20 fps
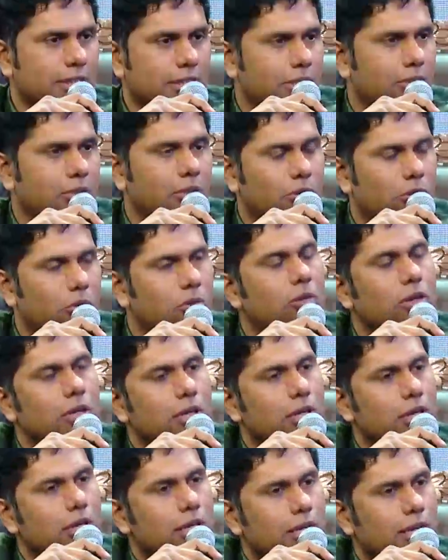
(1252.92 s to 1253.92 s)
to grow,
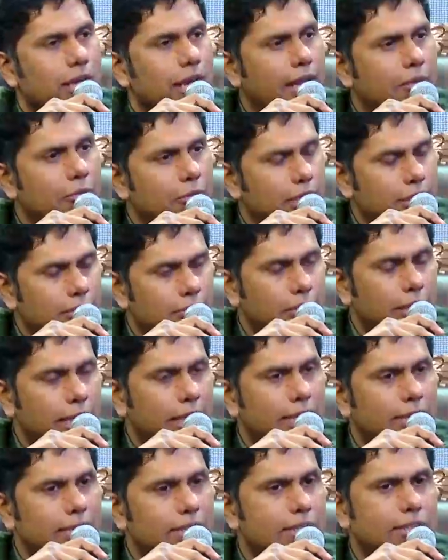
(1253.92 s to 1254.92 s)
again, we
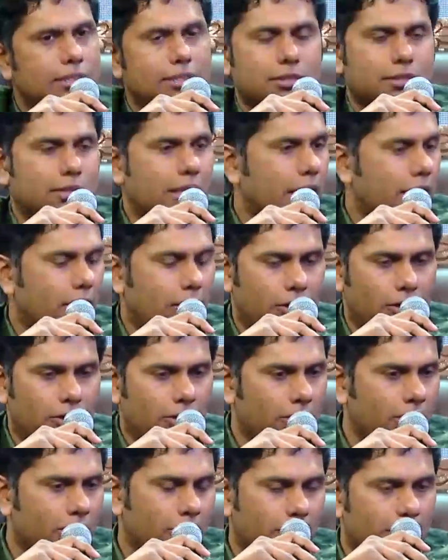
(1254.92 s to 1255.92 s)
need this, like
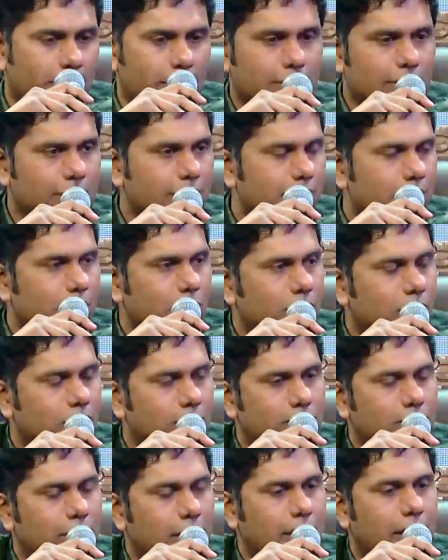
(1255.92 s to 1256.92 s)
all your,
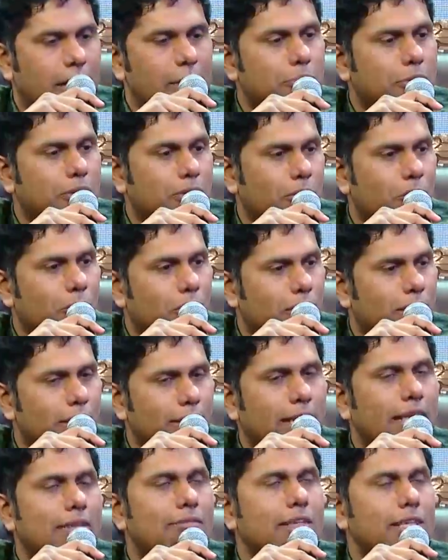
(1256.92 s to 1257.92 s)
hyper-local
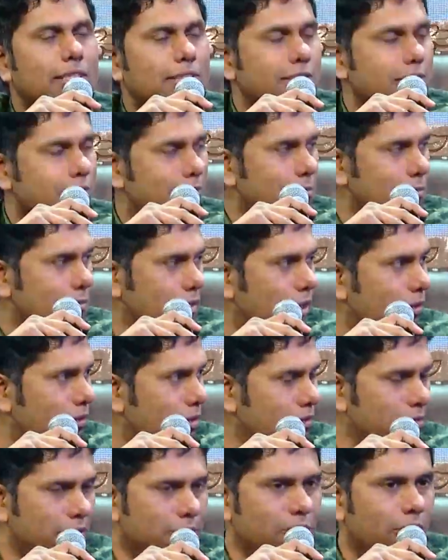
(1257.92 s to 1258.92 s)
delivery systems, how
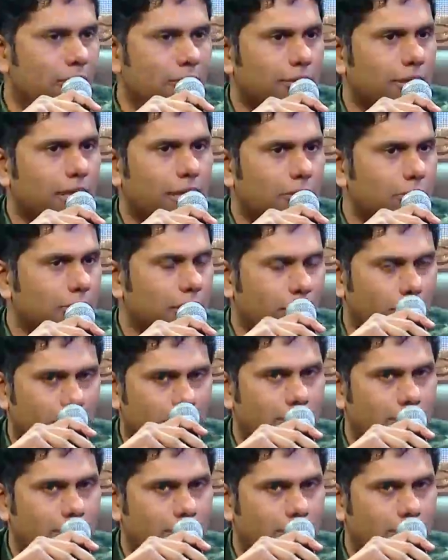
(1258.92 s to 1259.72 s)
they've evolved and how they're all